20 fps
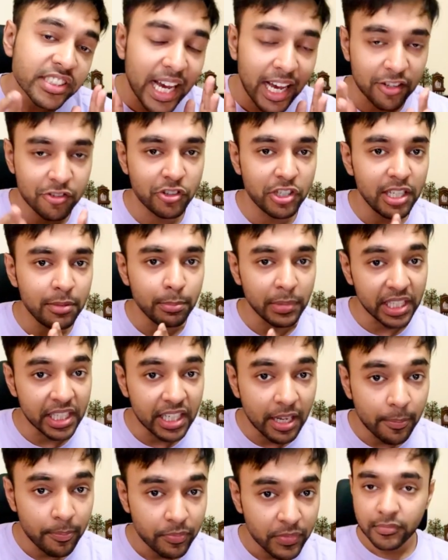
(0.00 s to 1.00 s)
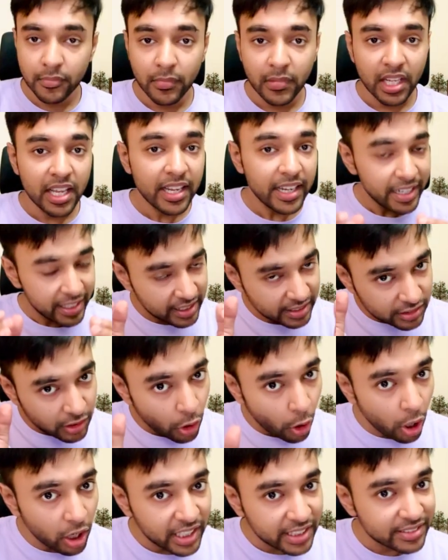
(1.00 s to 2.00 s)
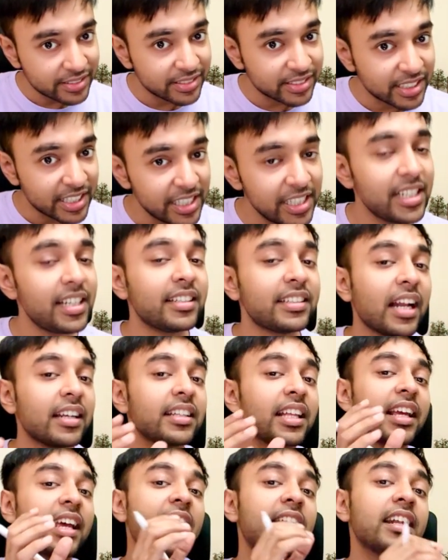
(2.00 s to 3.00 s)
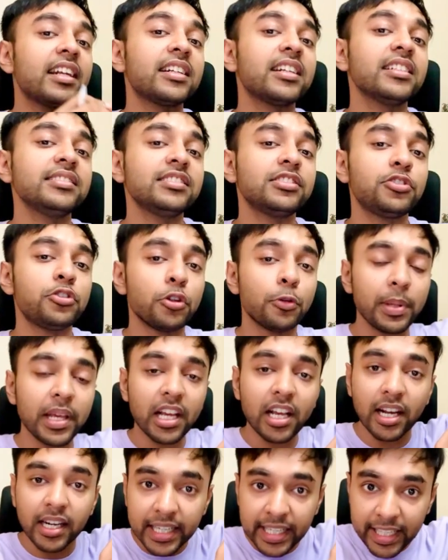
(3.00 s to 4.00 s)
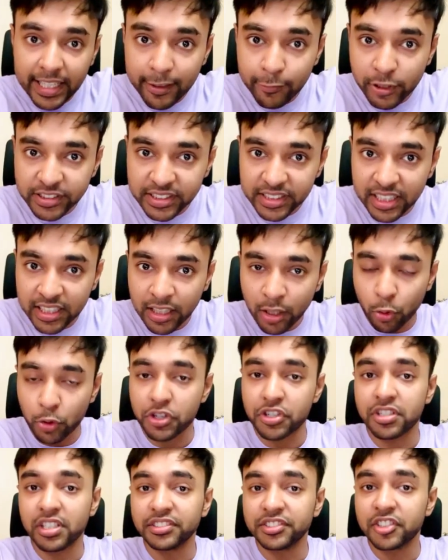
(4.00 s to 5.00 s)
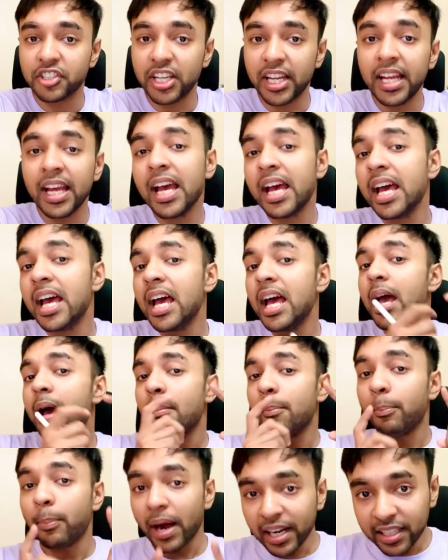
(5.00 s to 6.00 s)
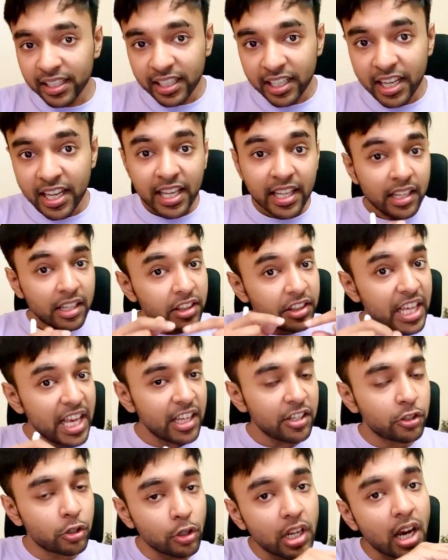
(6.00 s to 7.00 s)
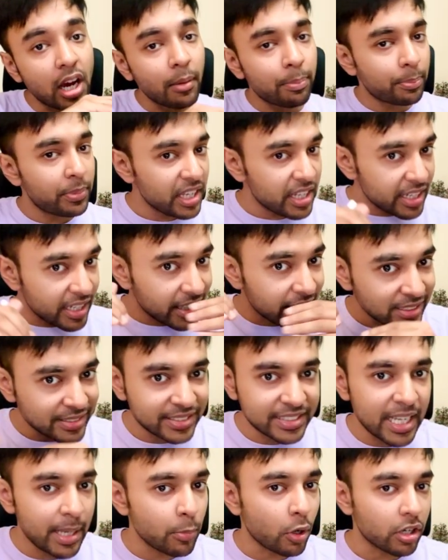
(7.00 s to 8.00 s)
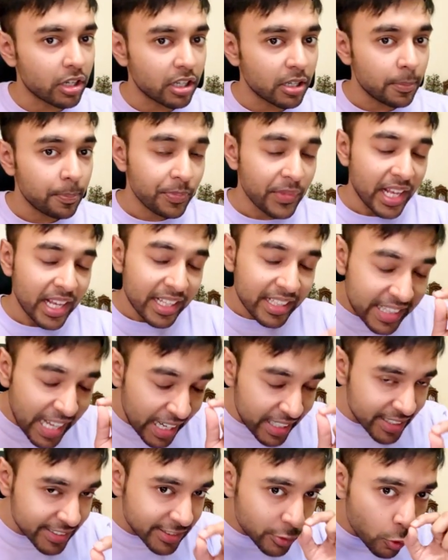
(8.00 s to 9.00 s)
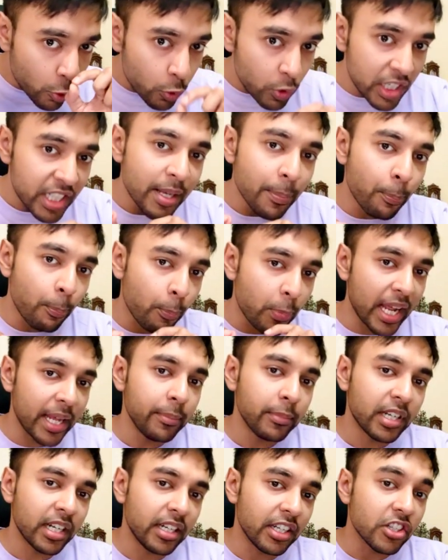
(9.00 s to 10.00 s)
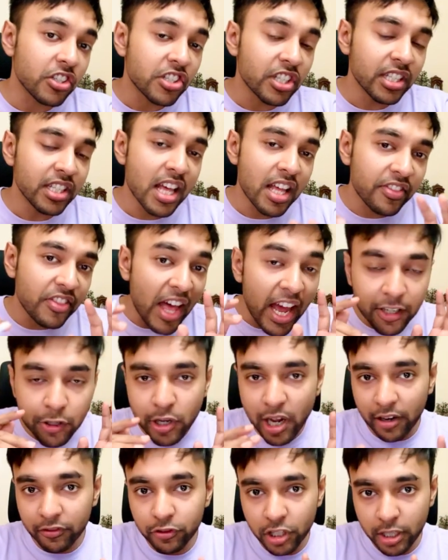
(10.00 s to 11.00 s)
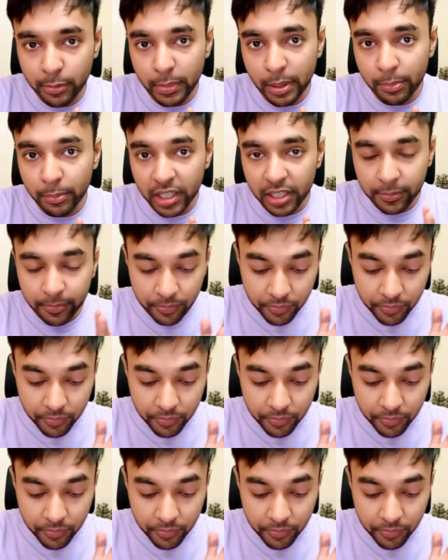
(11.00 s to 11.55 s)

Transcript: actually mean. It is not necessary that the characters should be contiguous in the original string, but they should appear in the same order. That is only the prime condition that you have to remember.